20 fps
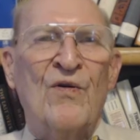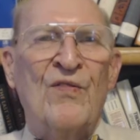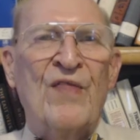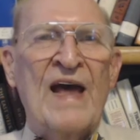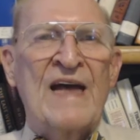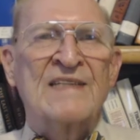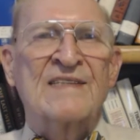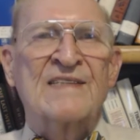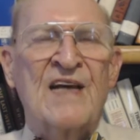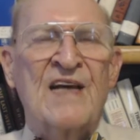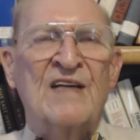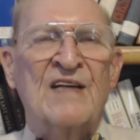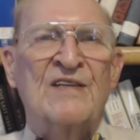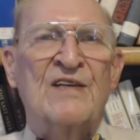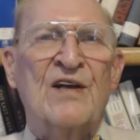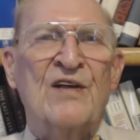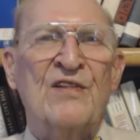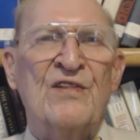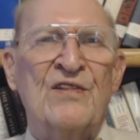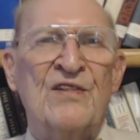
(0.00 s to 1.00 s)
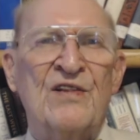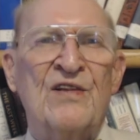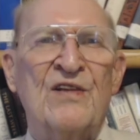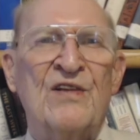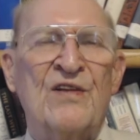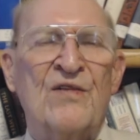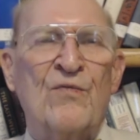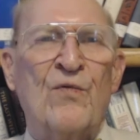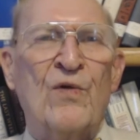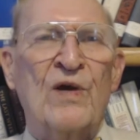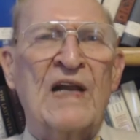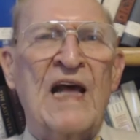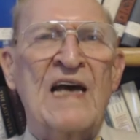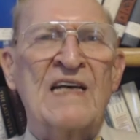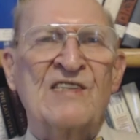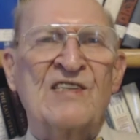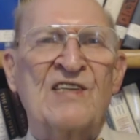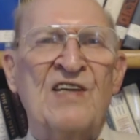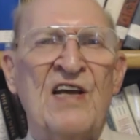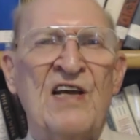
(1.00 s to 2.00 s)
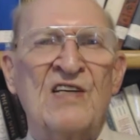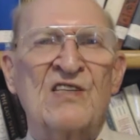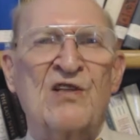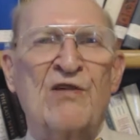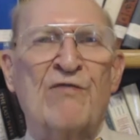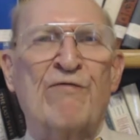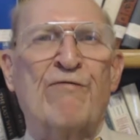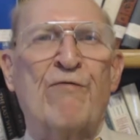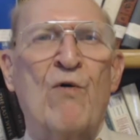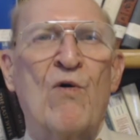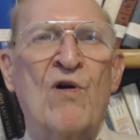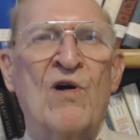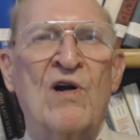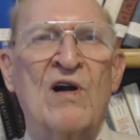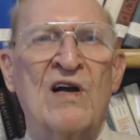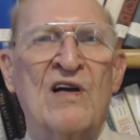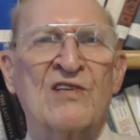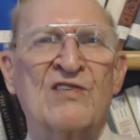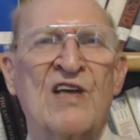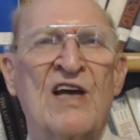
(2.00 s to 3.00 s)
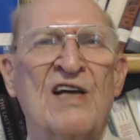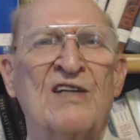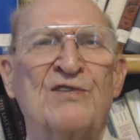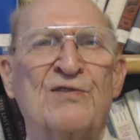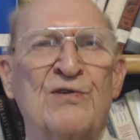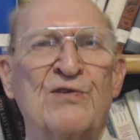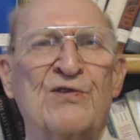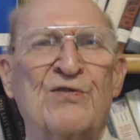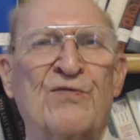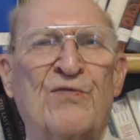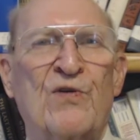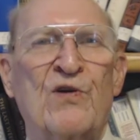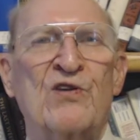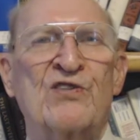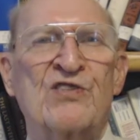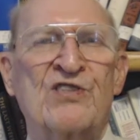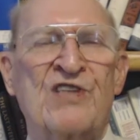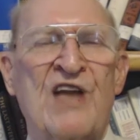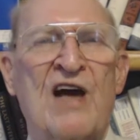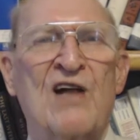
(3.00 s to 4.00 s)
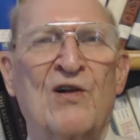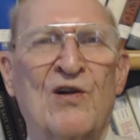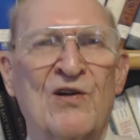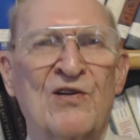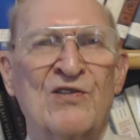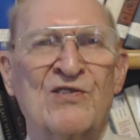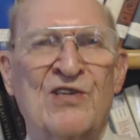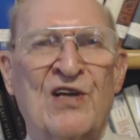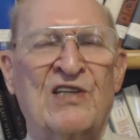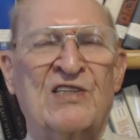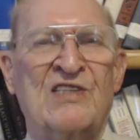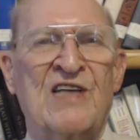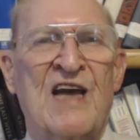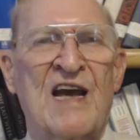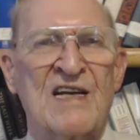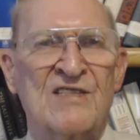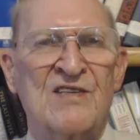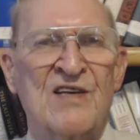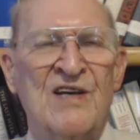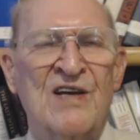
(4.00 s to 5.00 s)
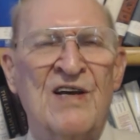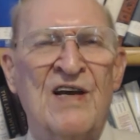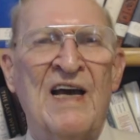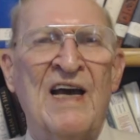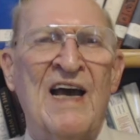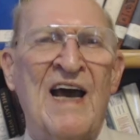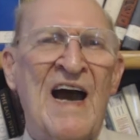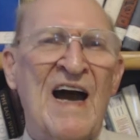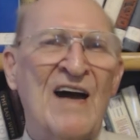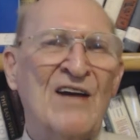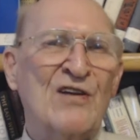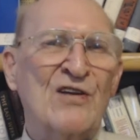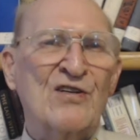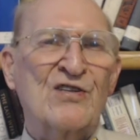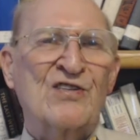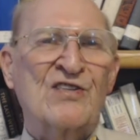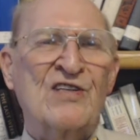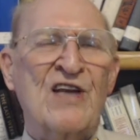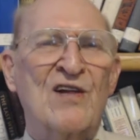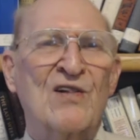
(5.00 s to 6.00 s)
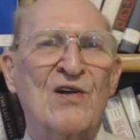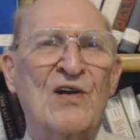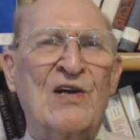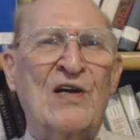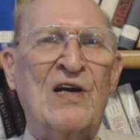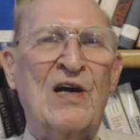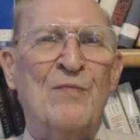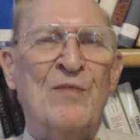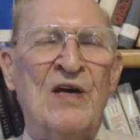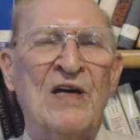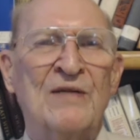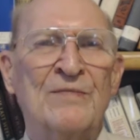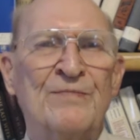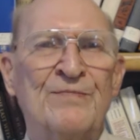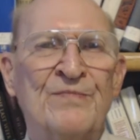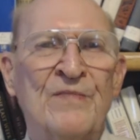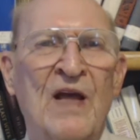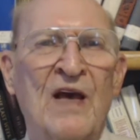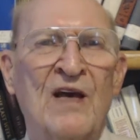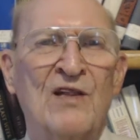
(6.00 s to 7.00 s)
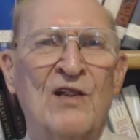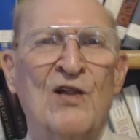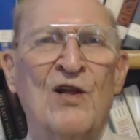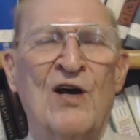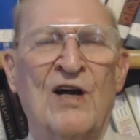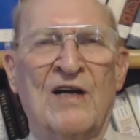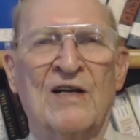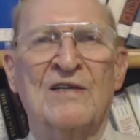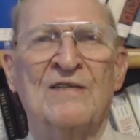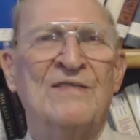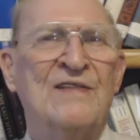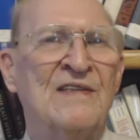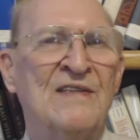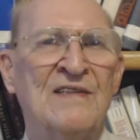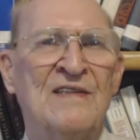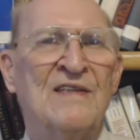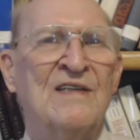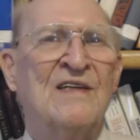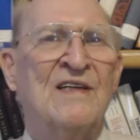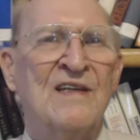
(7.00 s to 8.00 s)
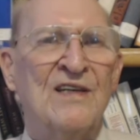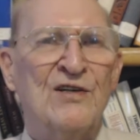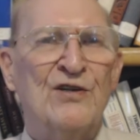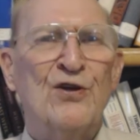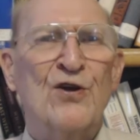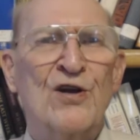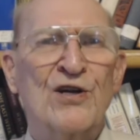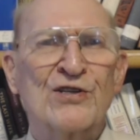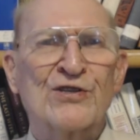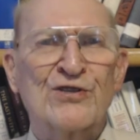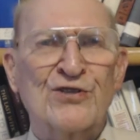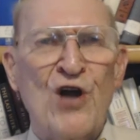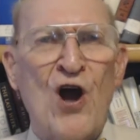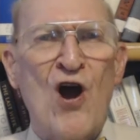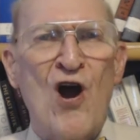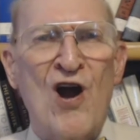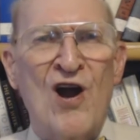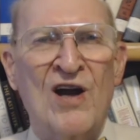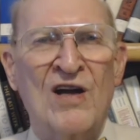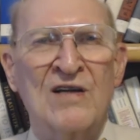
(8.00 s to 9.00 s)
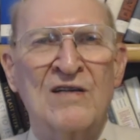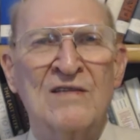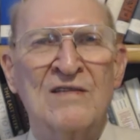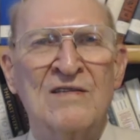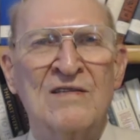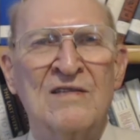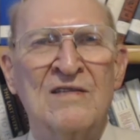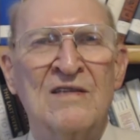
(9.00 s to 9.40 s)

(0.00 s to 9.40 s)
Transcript: Well, that's it. What I see is the four essentials for stellar success. How does stellar come in? Look, you're a star.